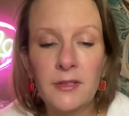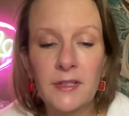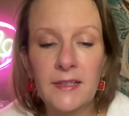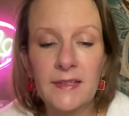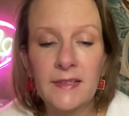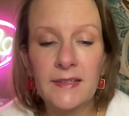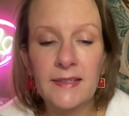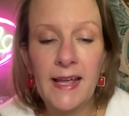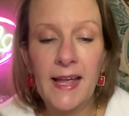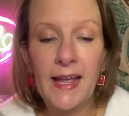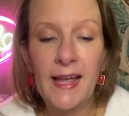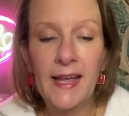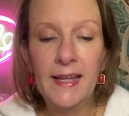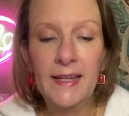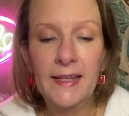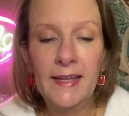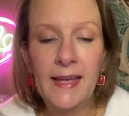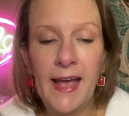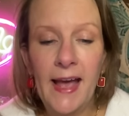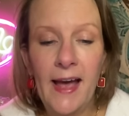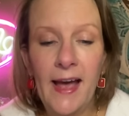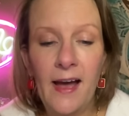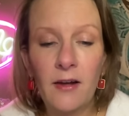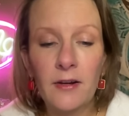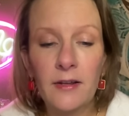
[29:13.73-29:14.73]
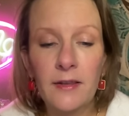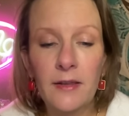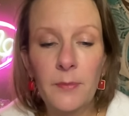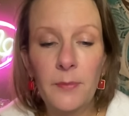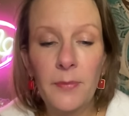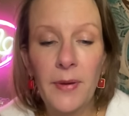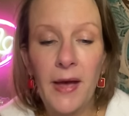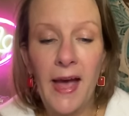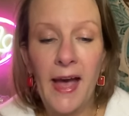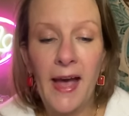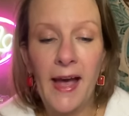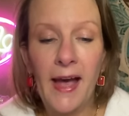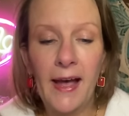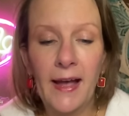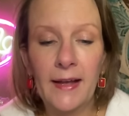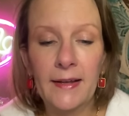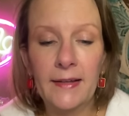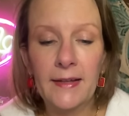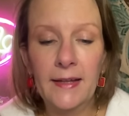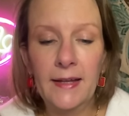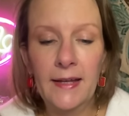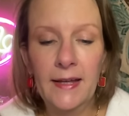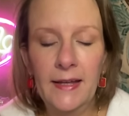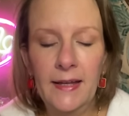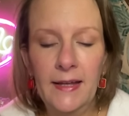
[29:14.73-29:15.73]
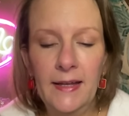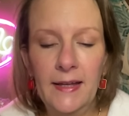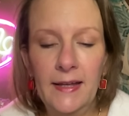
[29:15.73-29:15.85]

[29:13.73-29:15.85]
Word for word: to take out of the bag